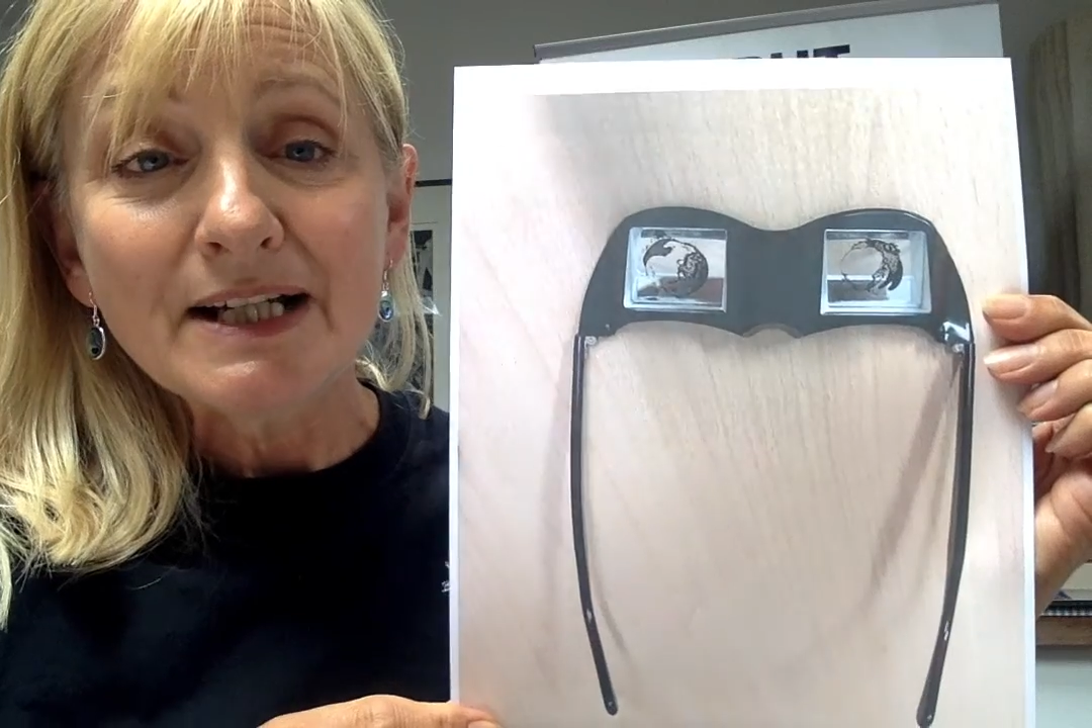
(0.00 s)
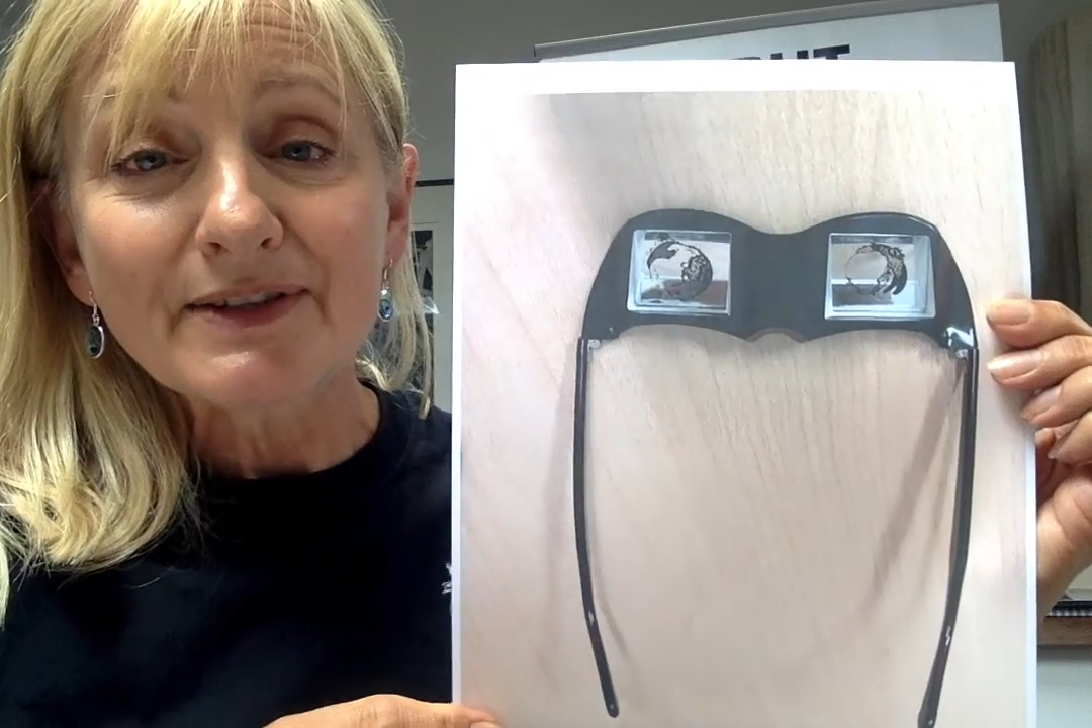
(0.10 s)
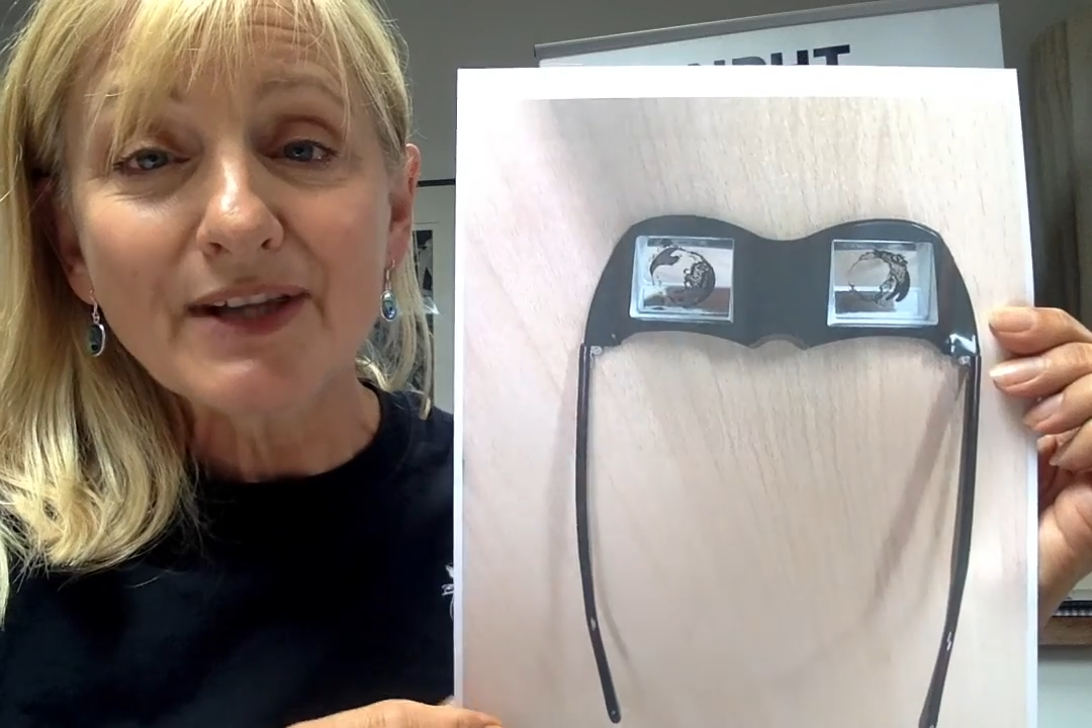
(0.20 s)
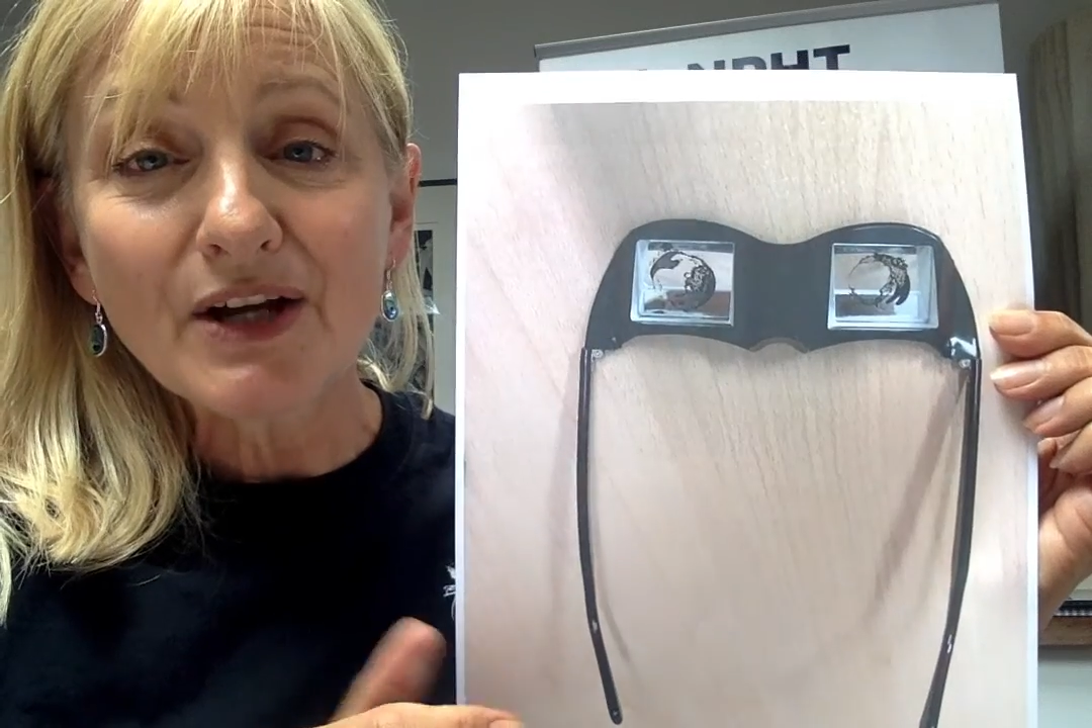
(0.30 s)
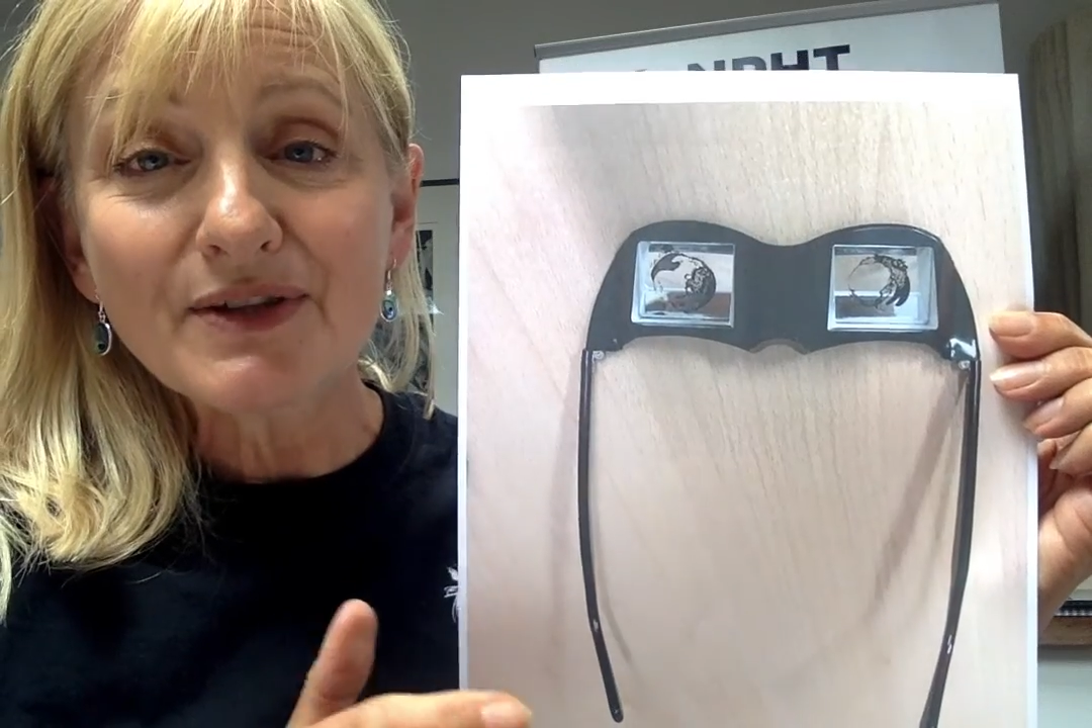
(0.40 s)

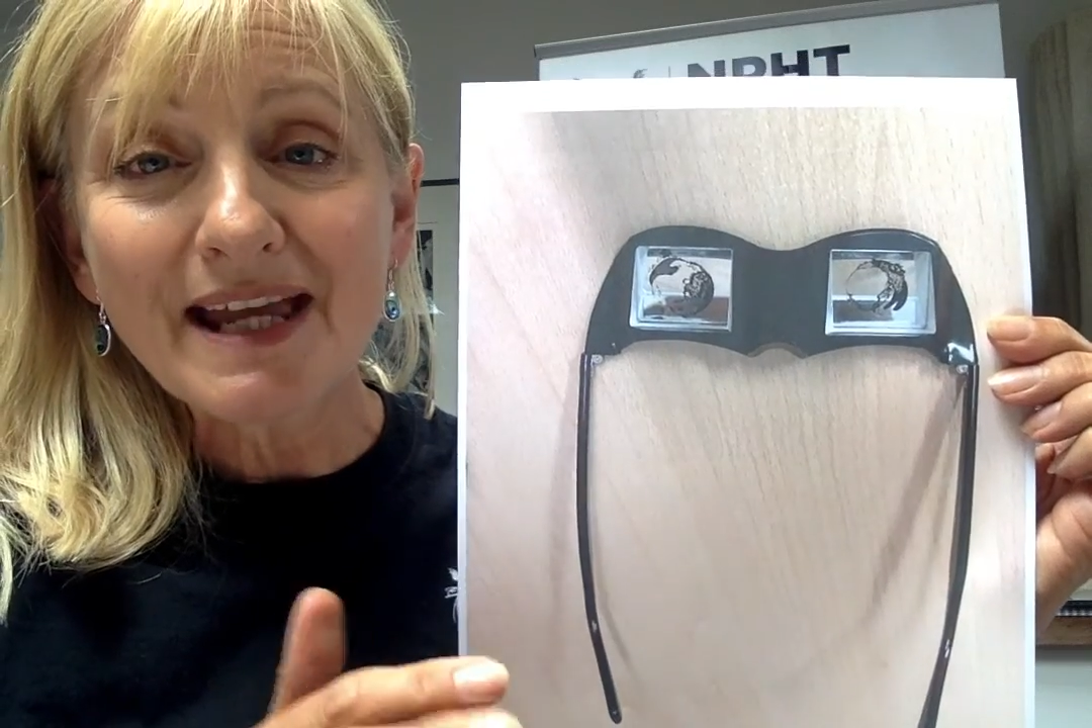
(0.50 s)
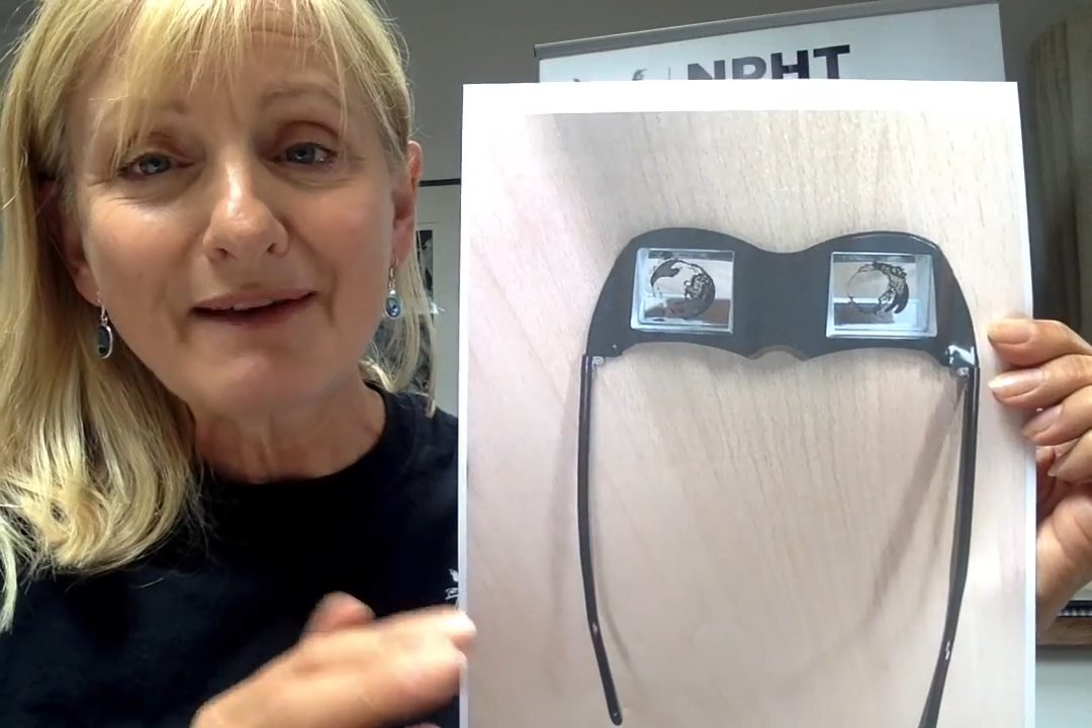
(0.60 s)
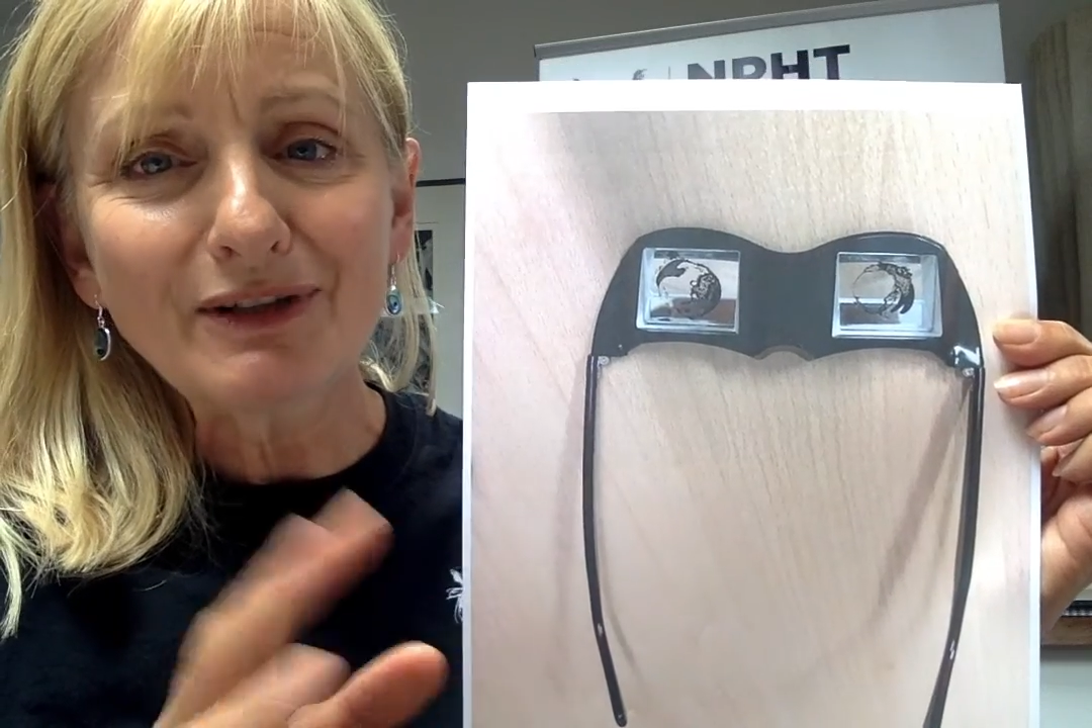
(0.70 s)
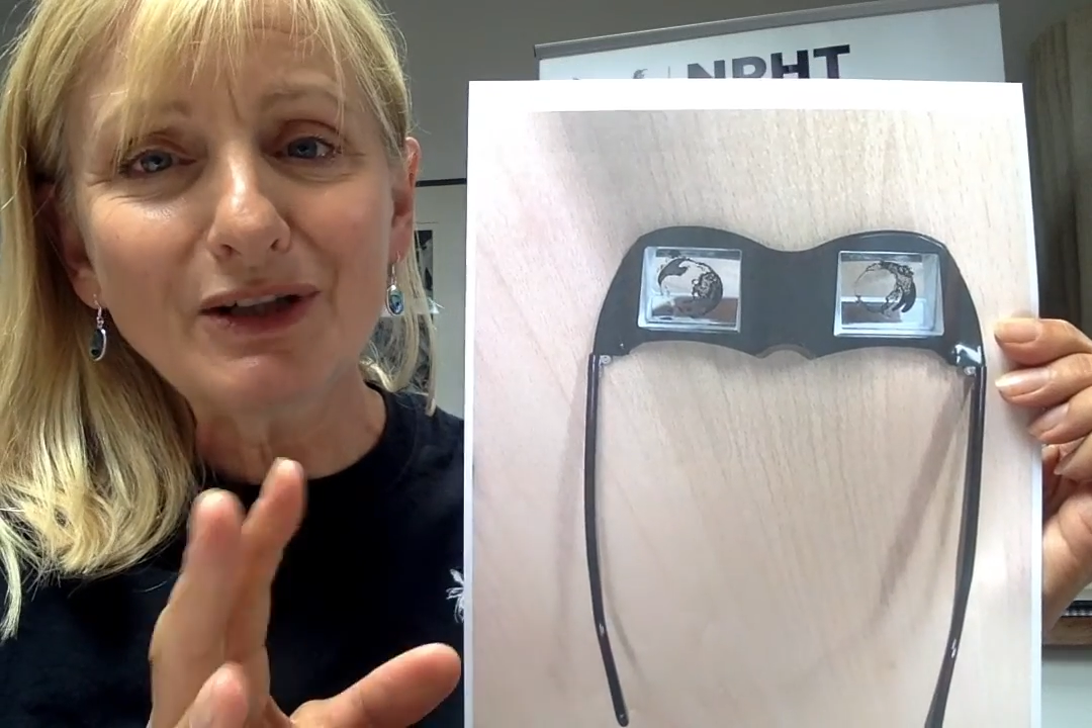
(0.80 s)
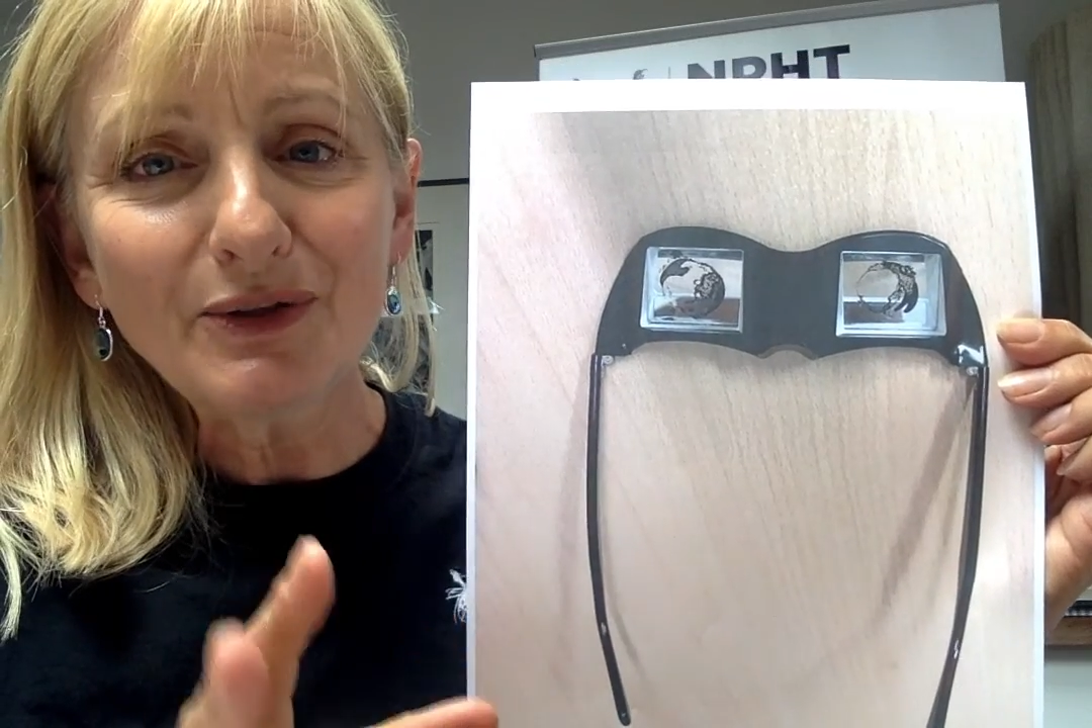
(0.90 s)
So they
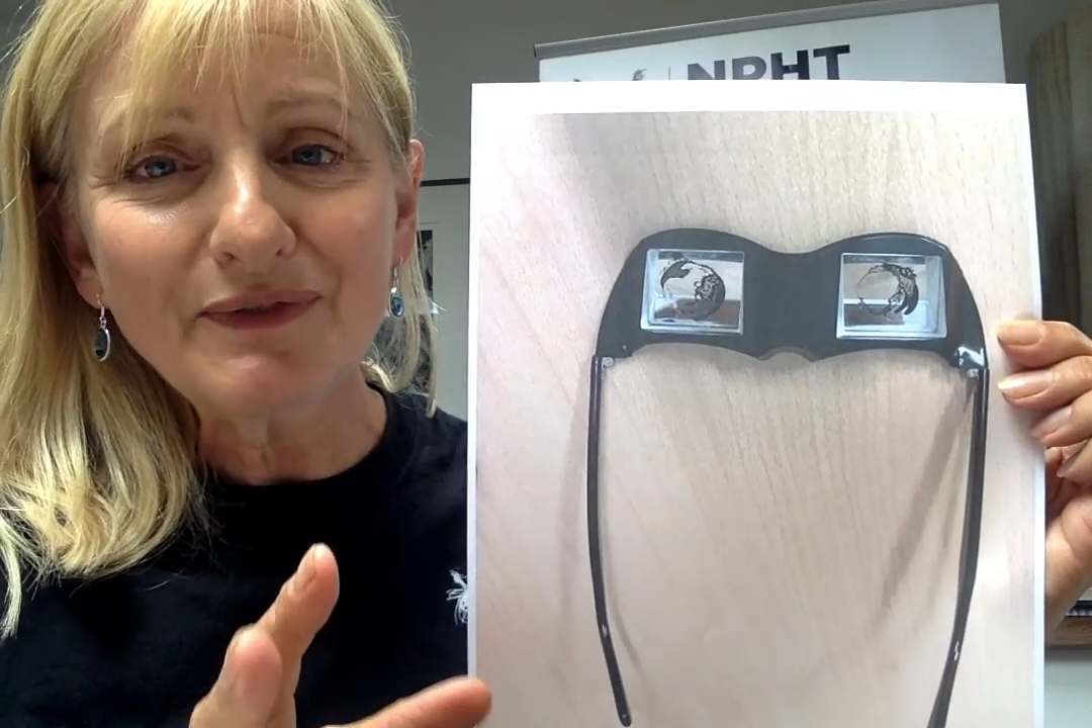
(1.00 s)
have a lot